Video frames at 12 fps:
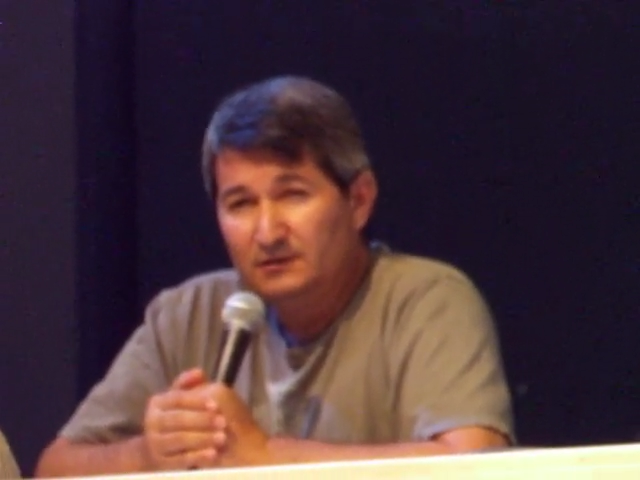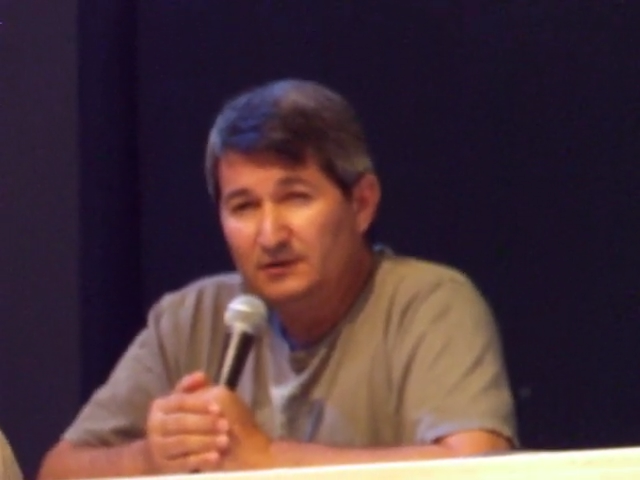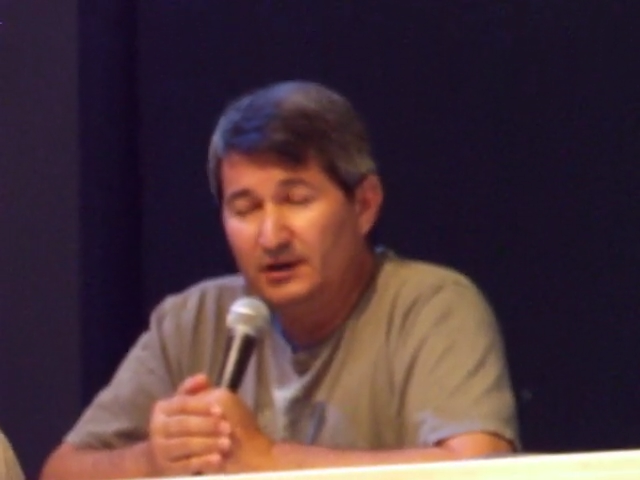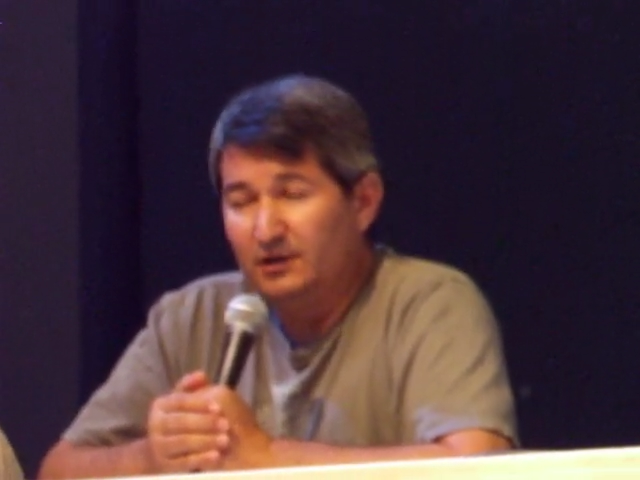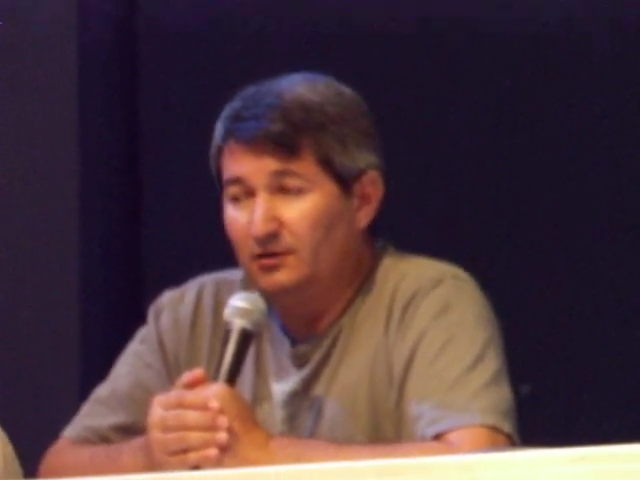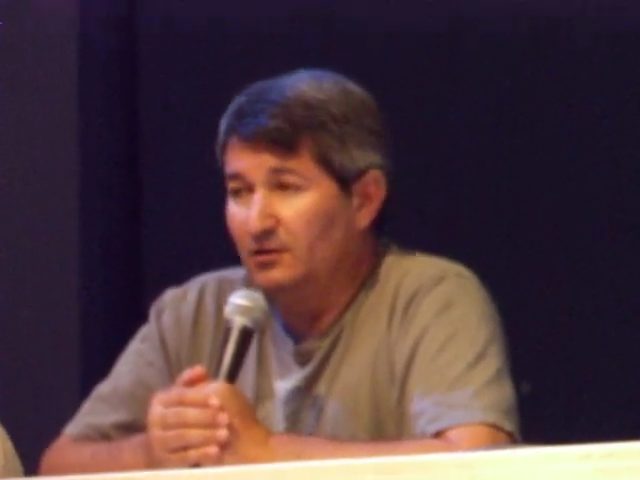
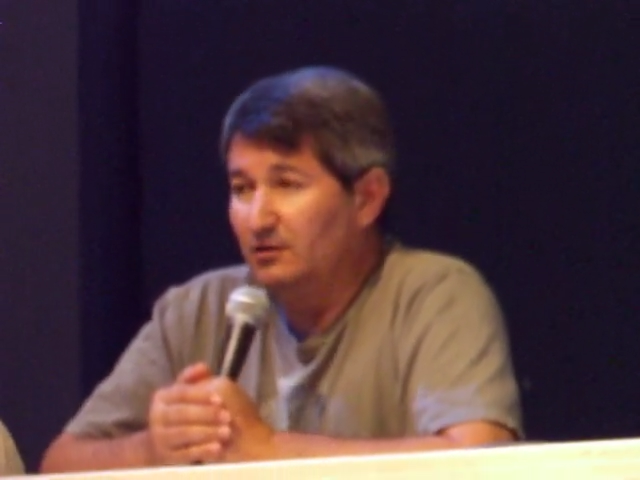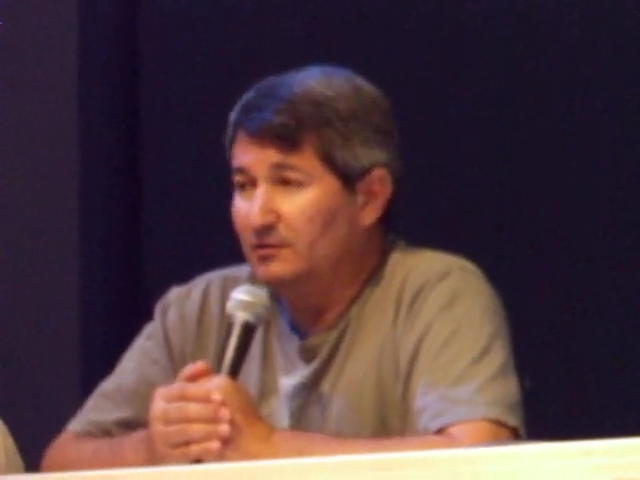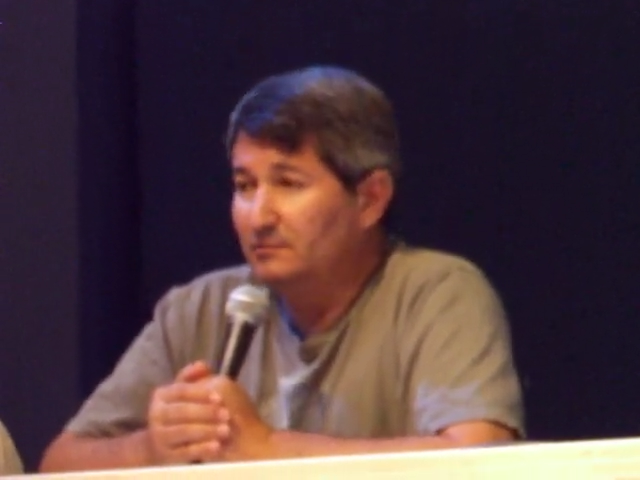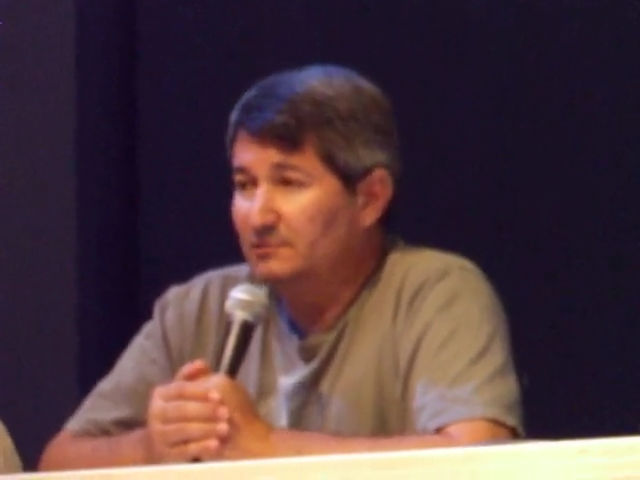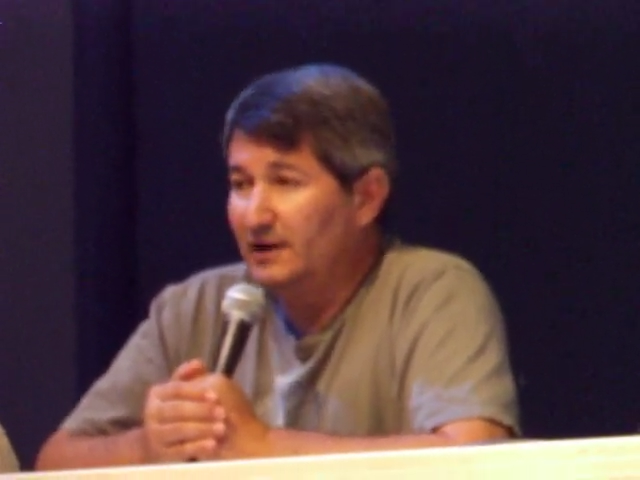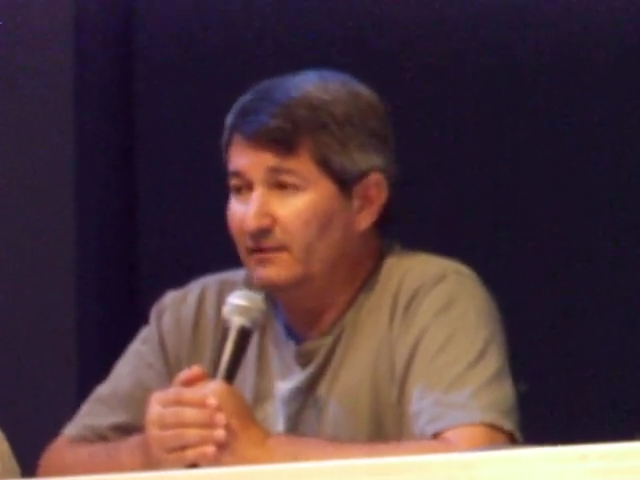and our
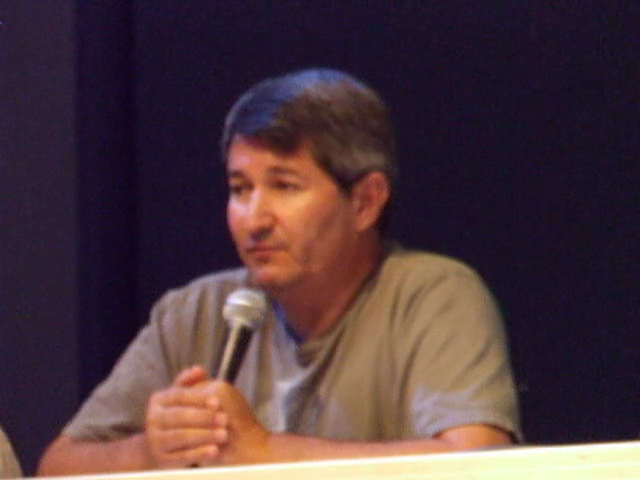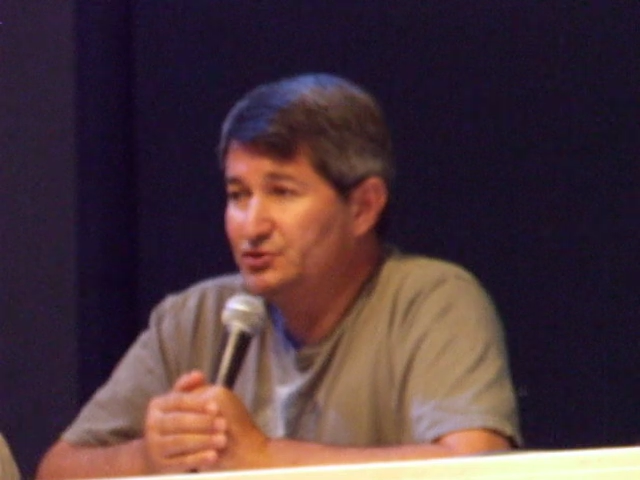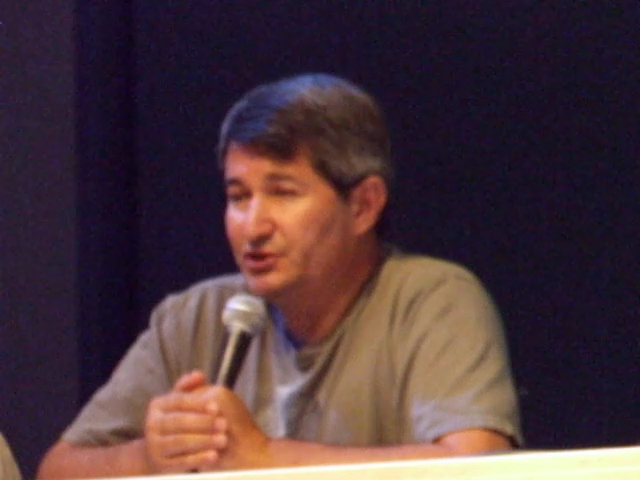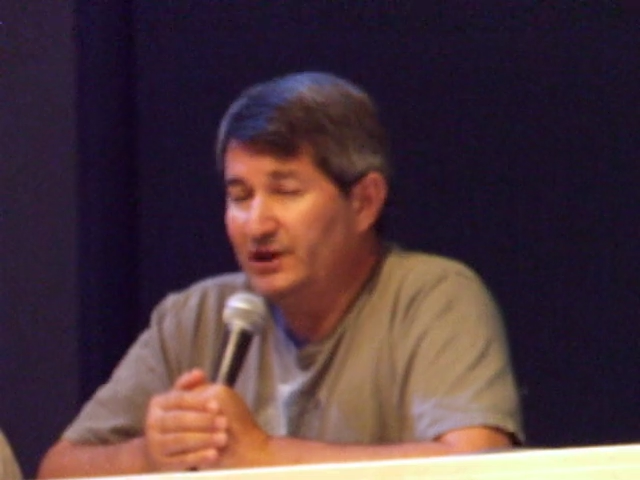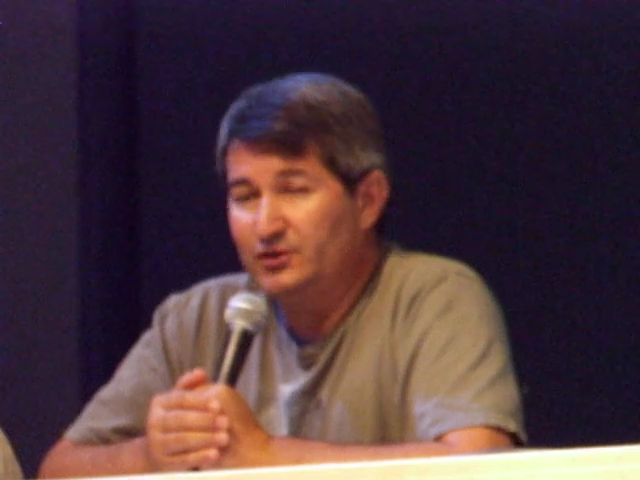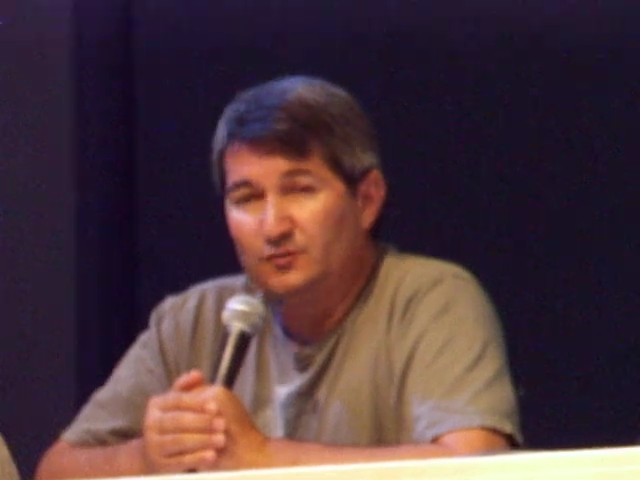
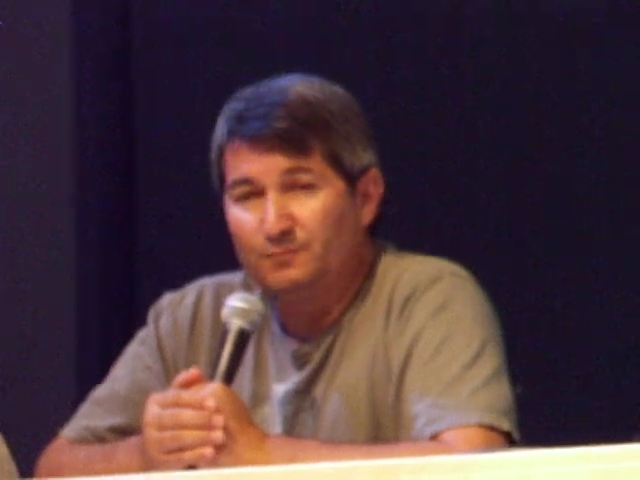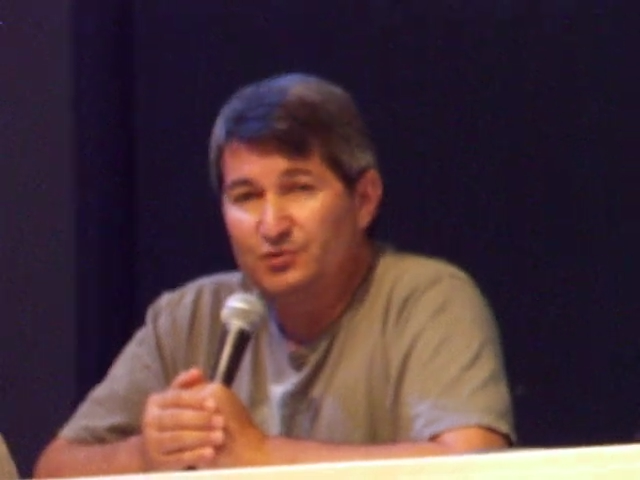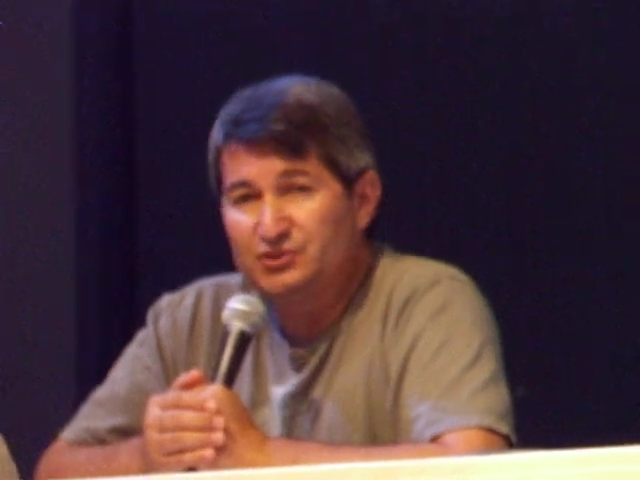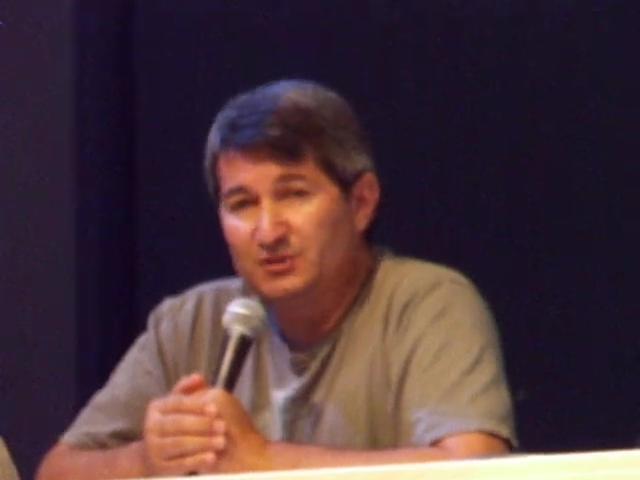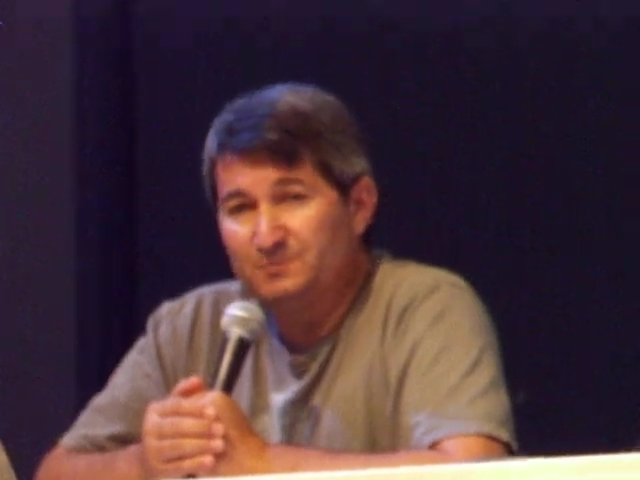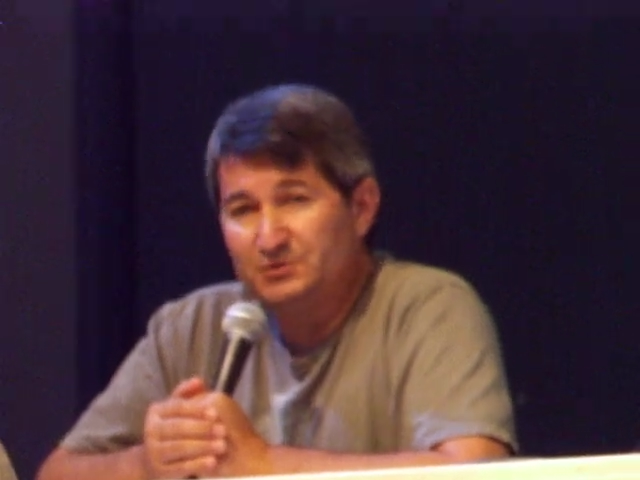average annual
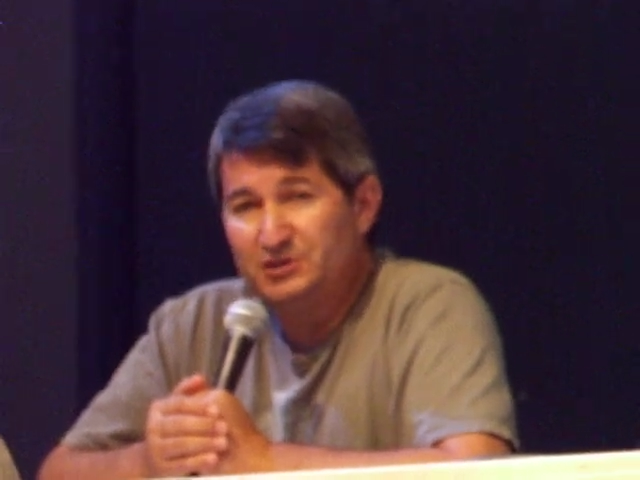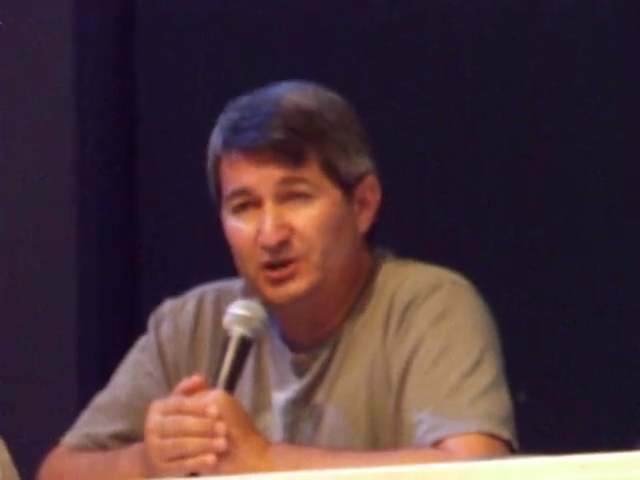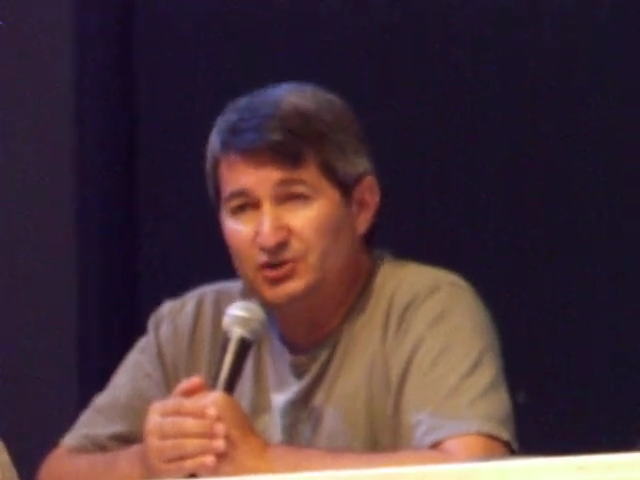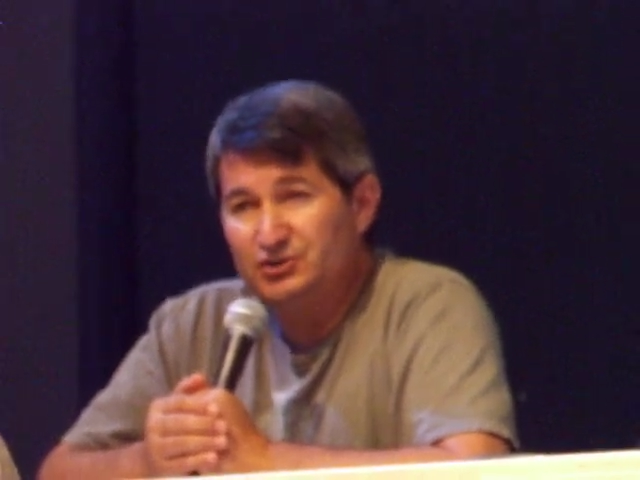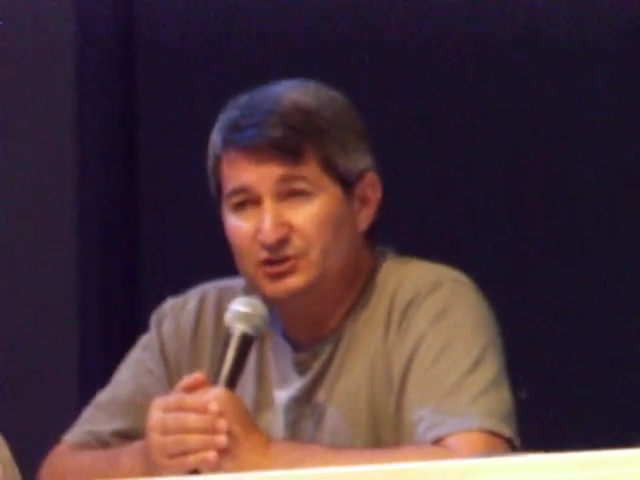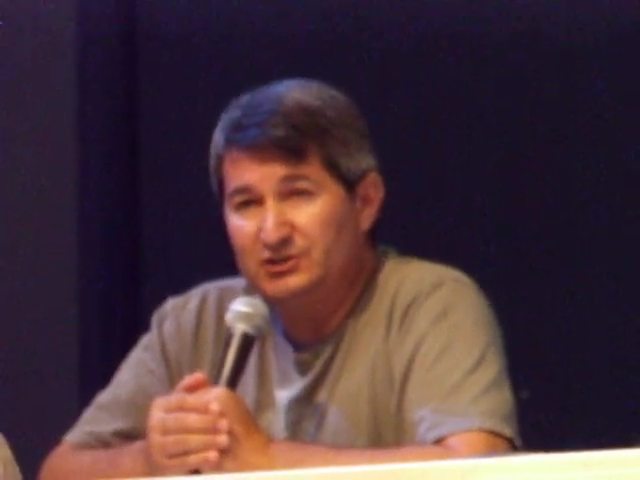
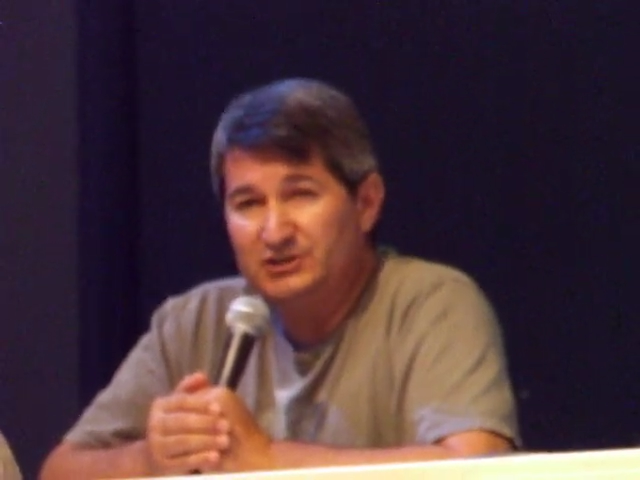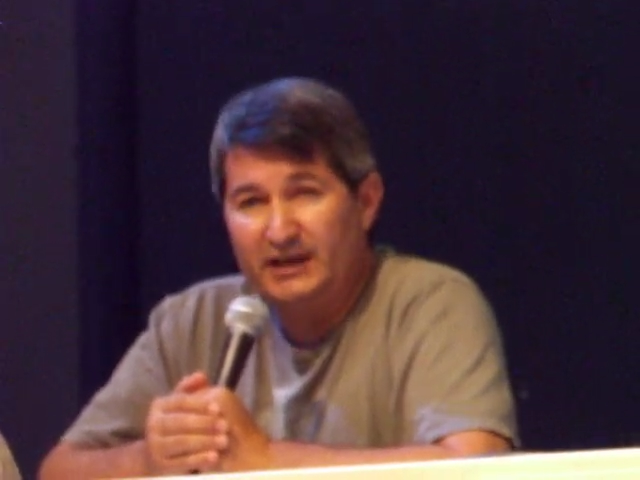precipitation is